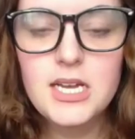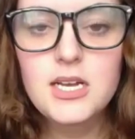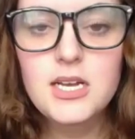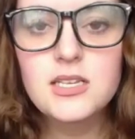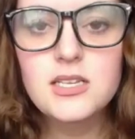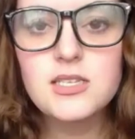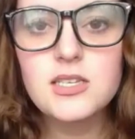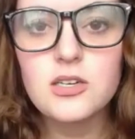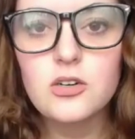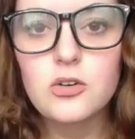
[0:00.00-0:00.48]

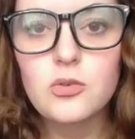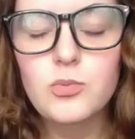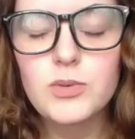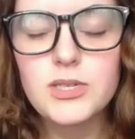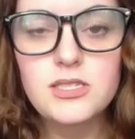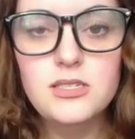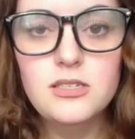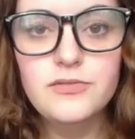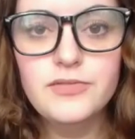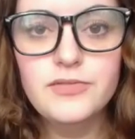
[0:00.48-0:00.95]
so
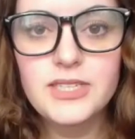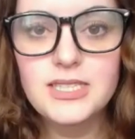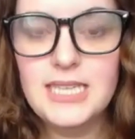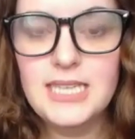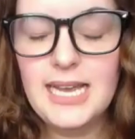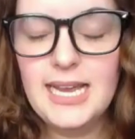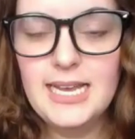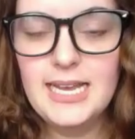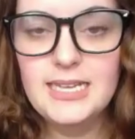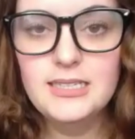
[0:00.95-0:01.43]
once you've
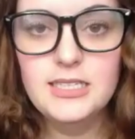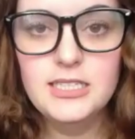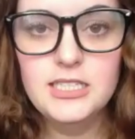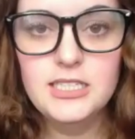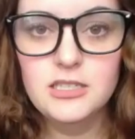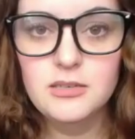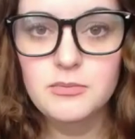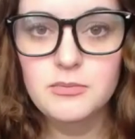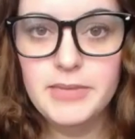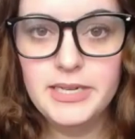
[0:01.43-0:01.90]
contained and
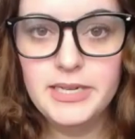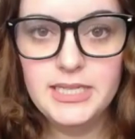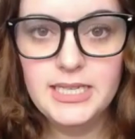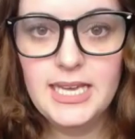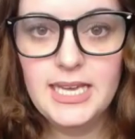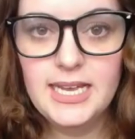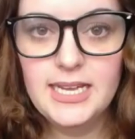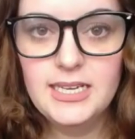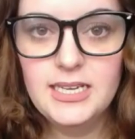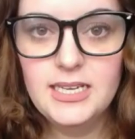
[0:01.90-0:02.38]
you're
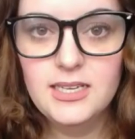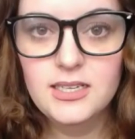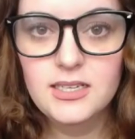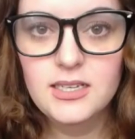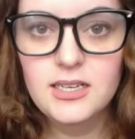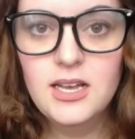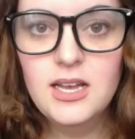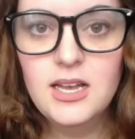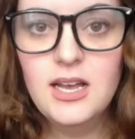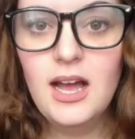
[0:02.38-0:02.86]

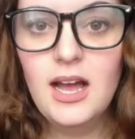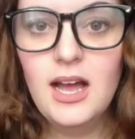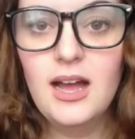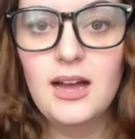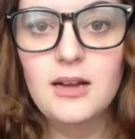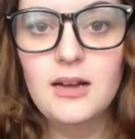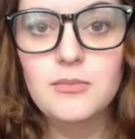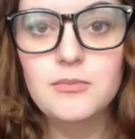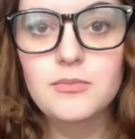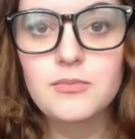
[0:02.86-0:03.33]
mitigating,
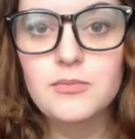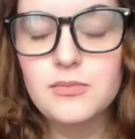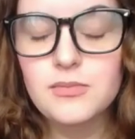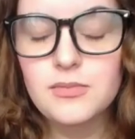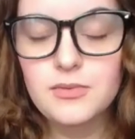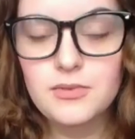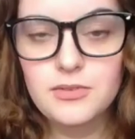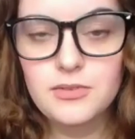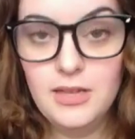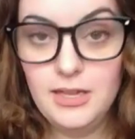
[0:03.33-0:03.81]
um,
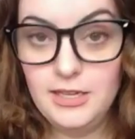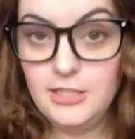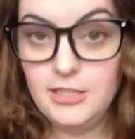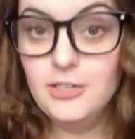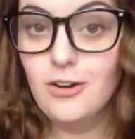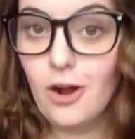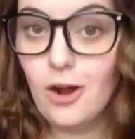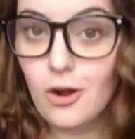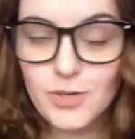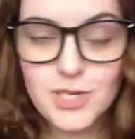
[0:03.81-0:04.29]
and
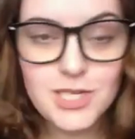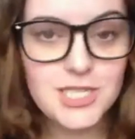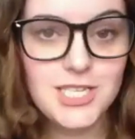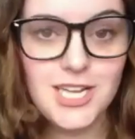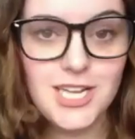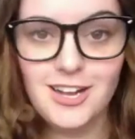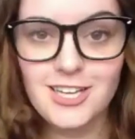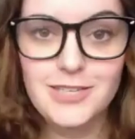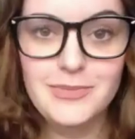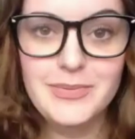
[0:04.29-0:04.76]
you're always
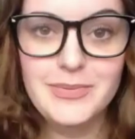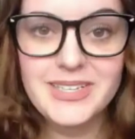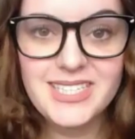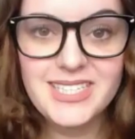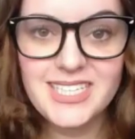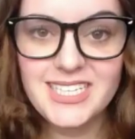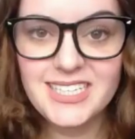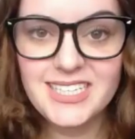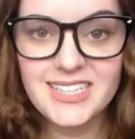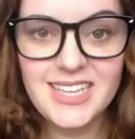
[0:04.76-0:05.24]

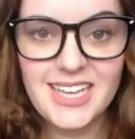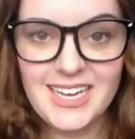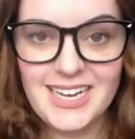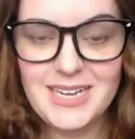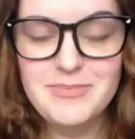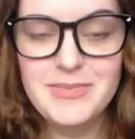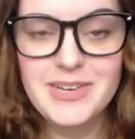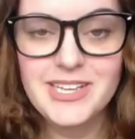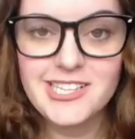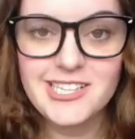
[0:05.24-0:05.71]
documenting like i
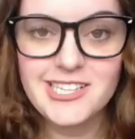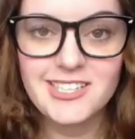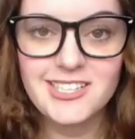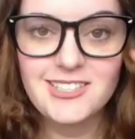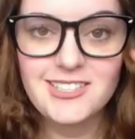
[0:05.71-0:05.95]
mentioned